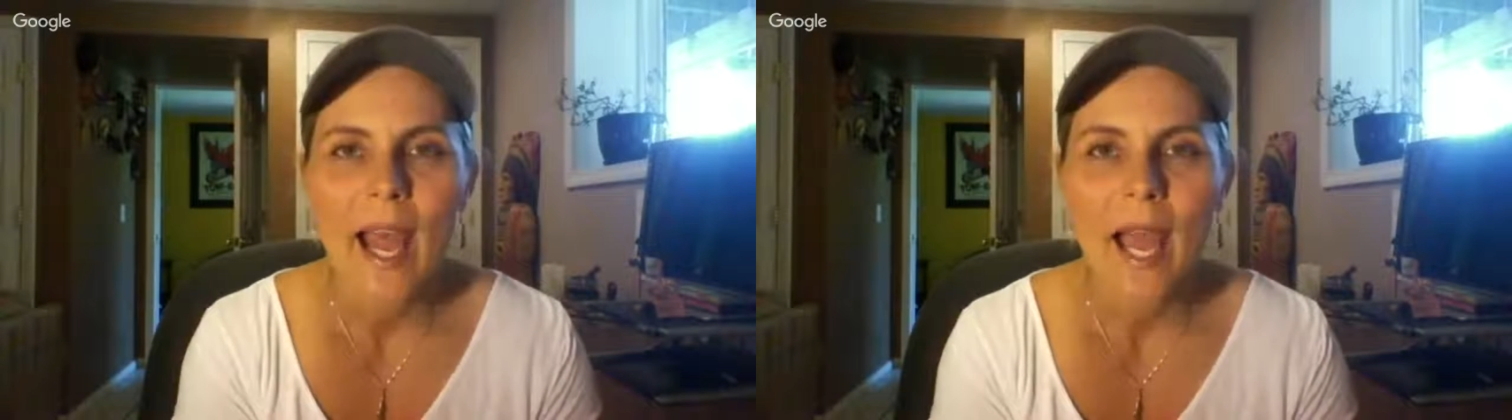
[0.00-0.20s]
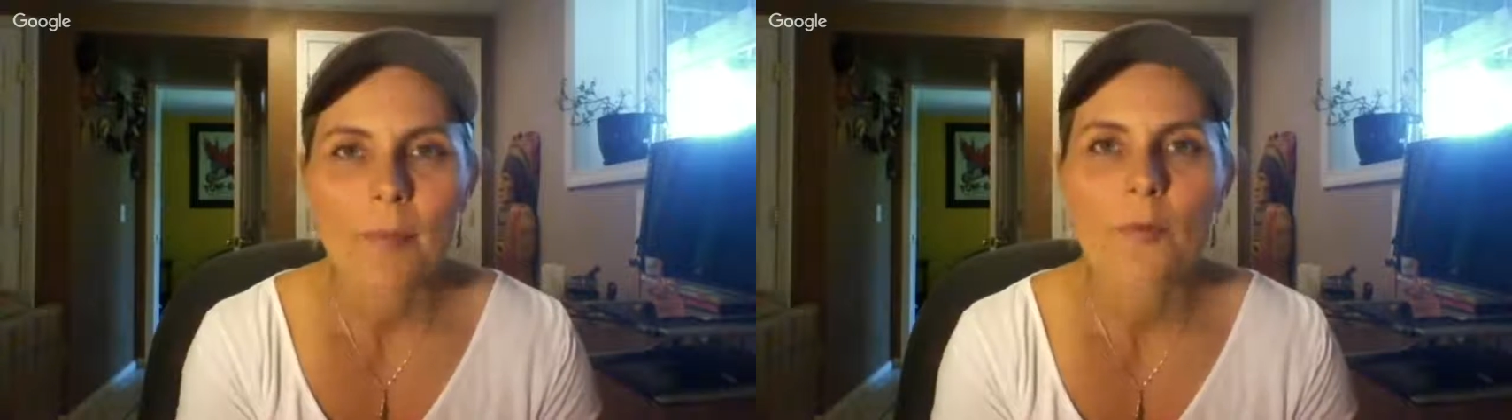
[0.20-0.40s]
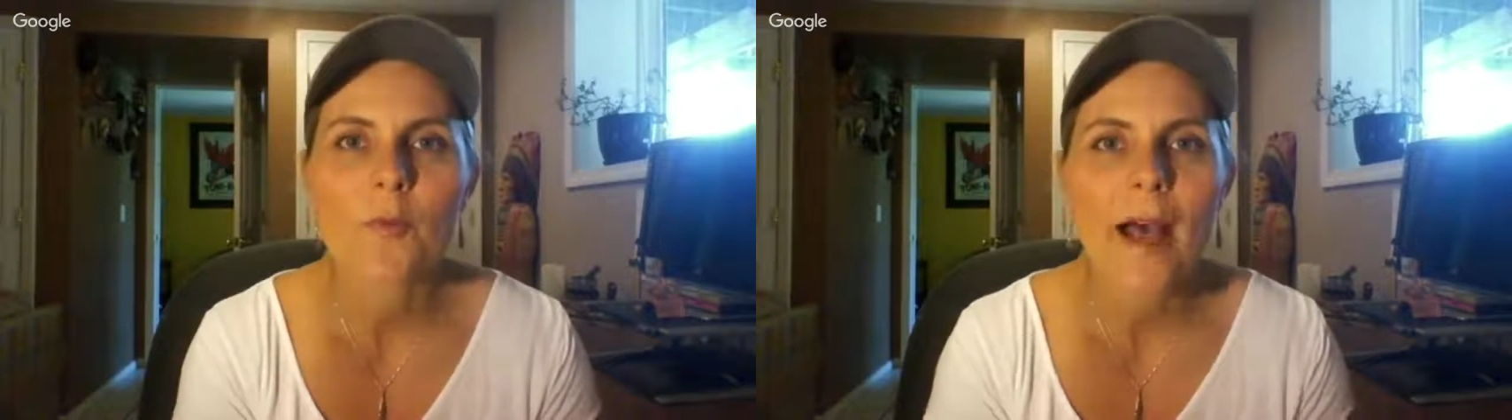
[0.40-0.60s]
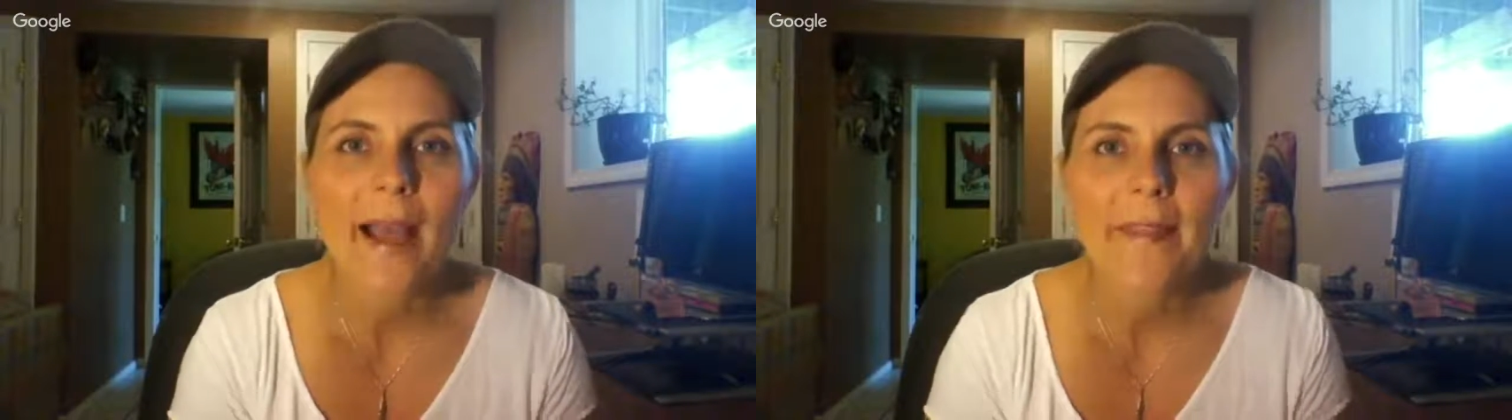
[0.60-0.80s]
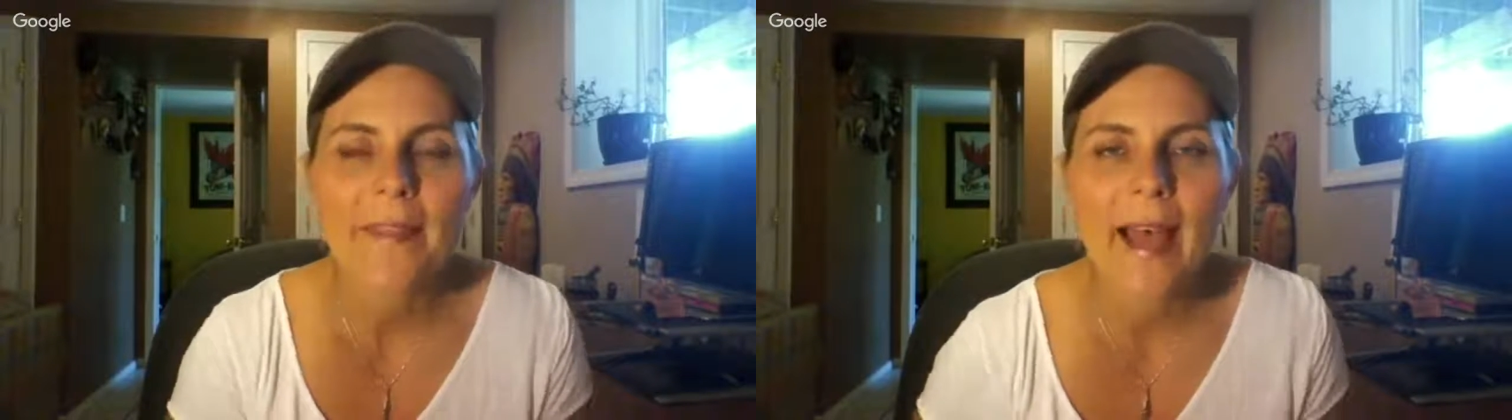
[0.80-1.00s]
I
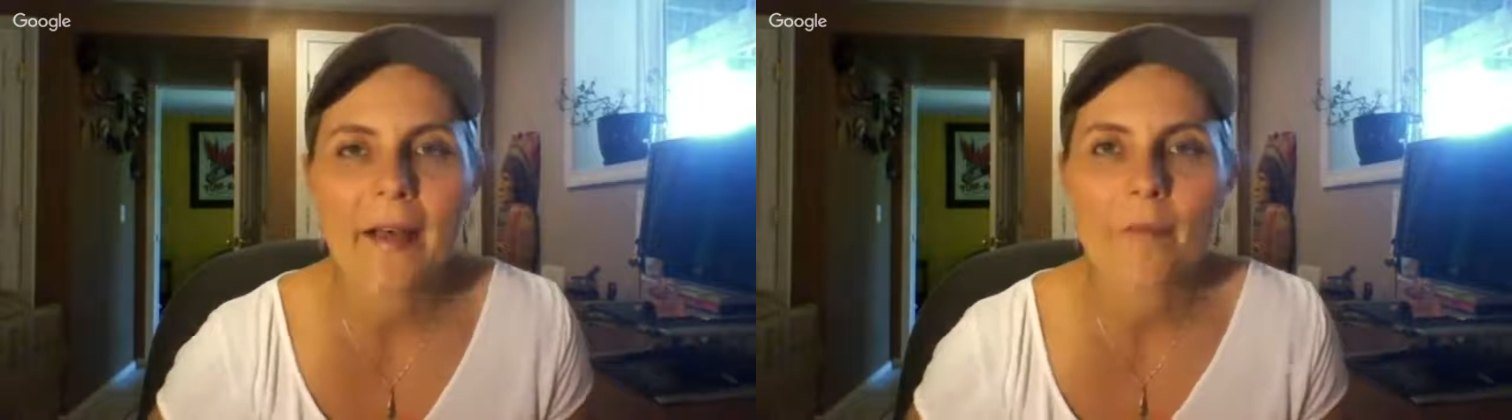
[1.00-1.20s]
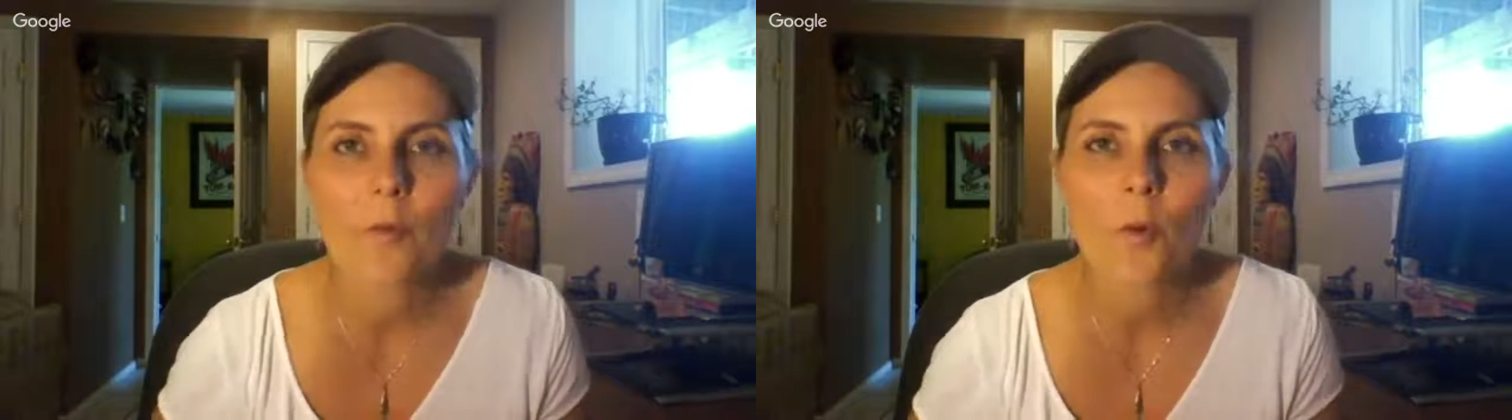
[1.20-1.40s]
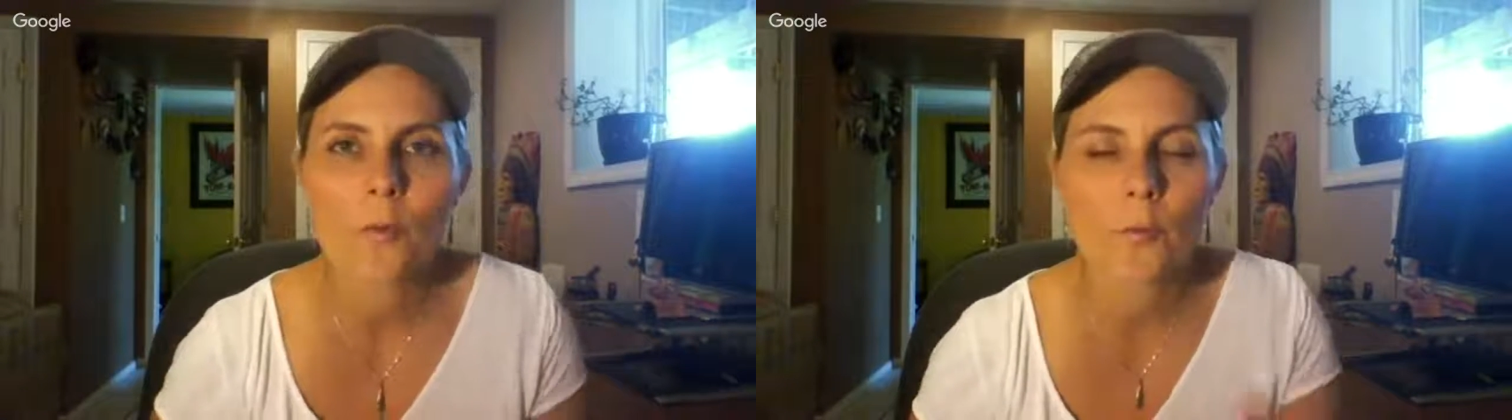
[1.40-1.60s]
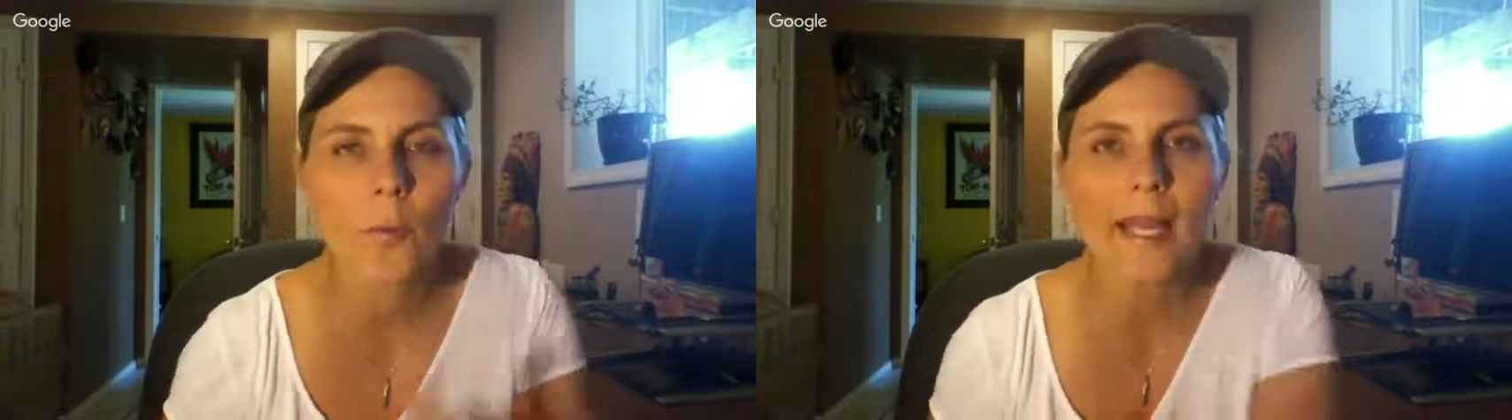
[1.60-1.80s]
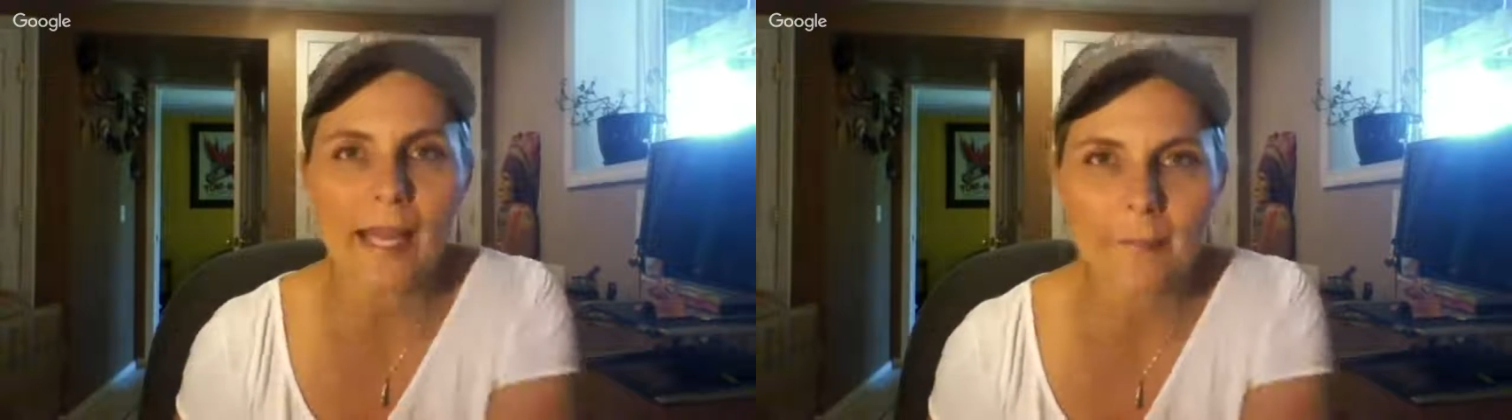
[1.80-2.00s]
provide that for
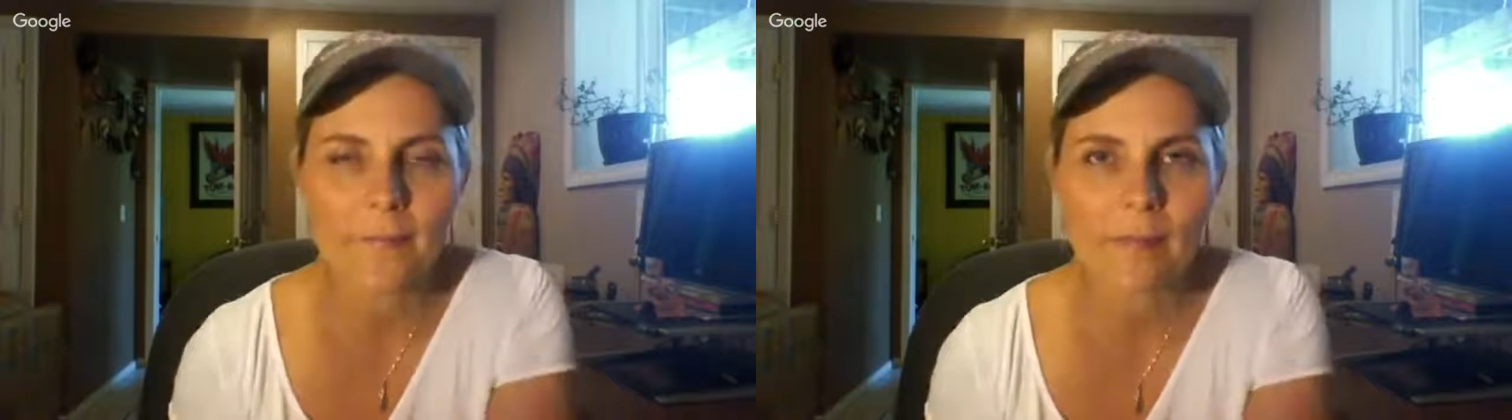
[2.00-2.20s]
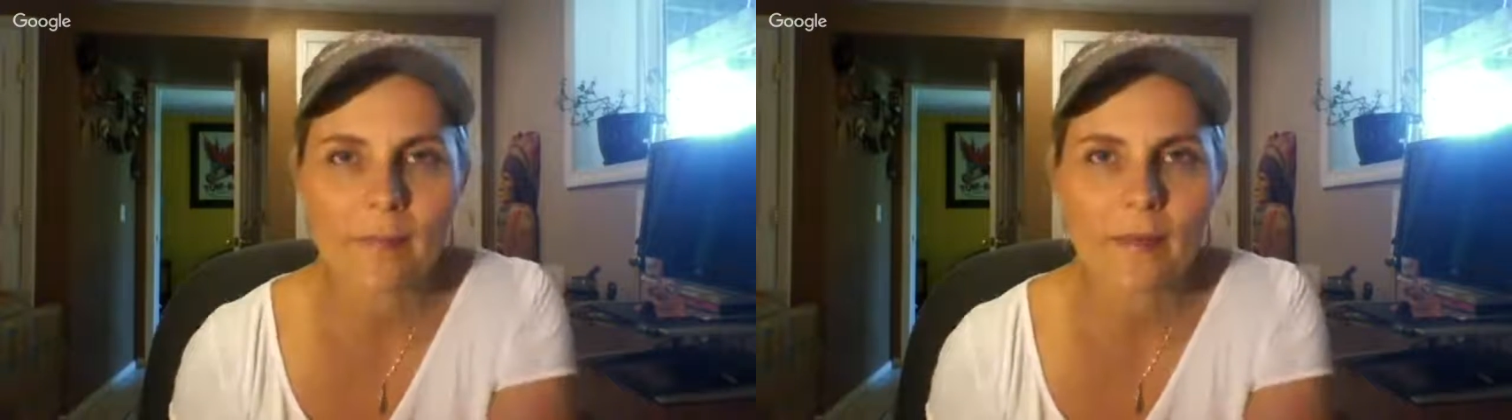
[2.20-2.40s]
free.